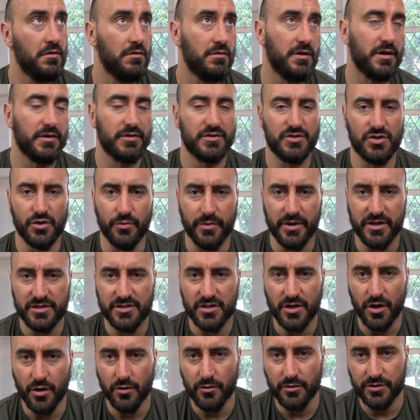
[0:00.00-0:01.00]
like 2 weeks
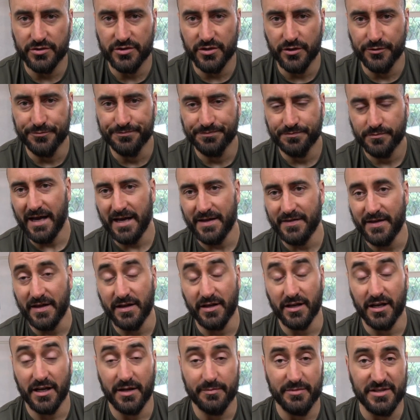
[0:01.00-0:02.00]
ago or so, and then
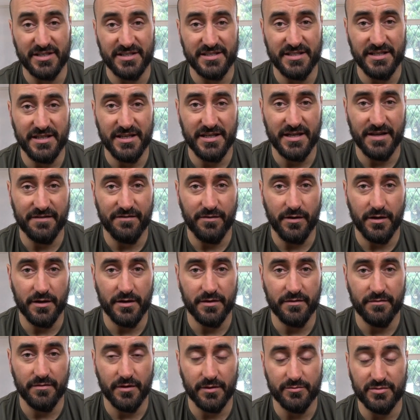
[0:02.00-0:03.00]
I'm going to be seeing if
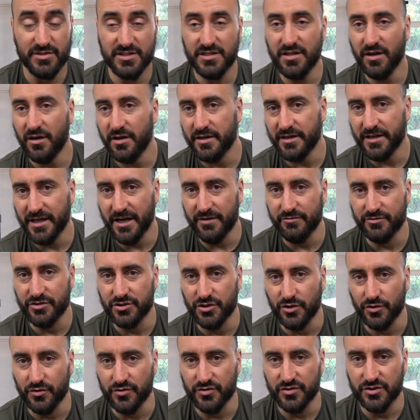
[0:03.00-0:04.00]
I'm starting to get
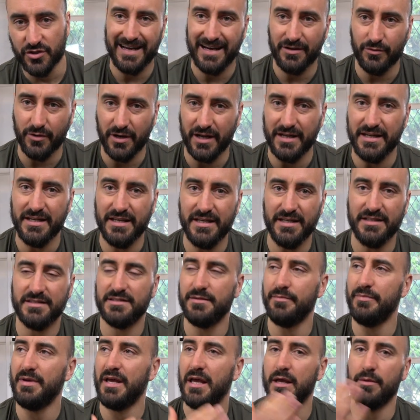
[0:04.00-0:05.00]
results. And I need
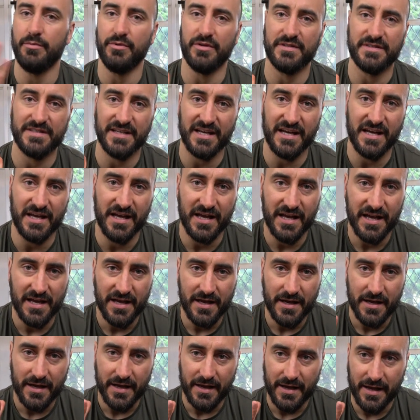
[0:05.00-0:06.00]
to be able to
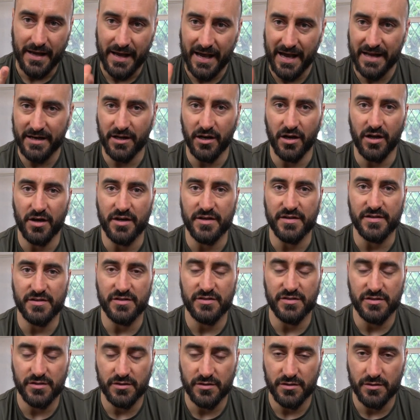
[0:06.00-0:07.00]

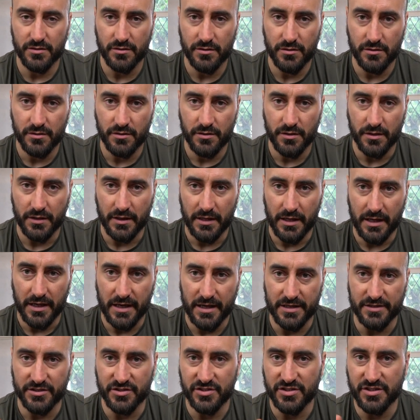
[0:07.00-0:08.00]
analyze
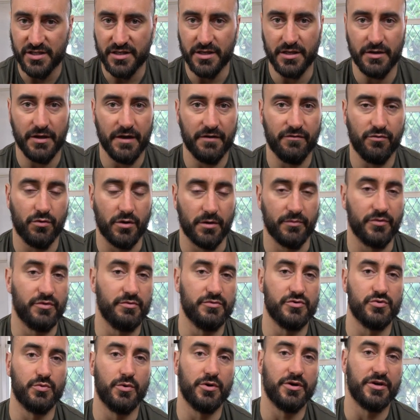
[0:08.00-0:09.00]
and see if what I'm
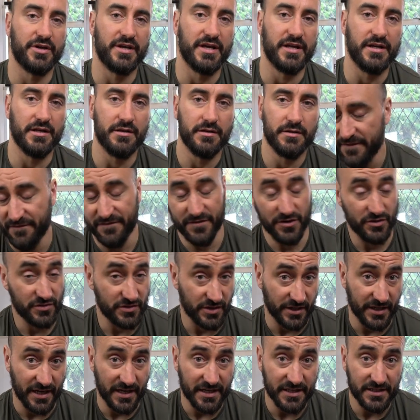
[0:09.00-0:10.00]
doing is working. It feels
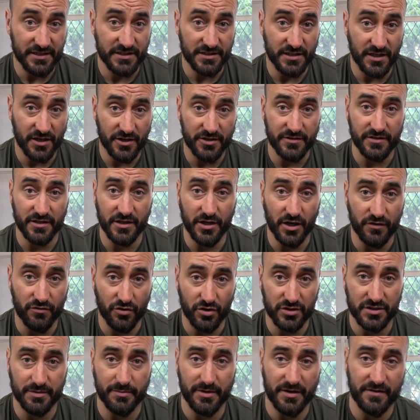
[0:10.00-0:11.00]
like it is. I think I've
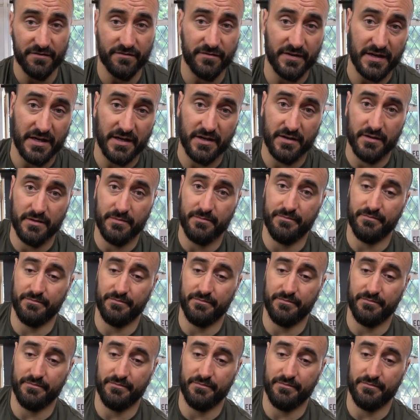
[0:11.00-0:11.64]
lost a bit of fat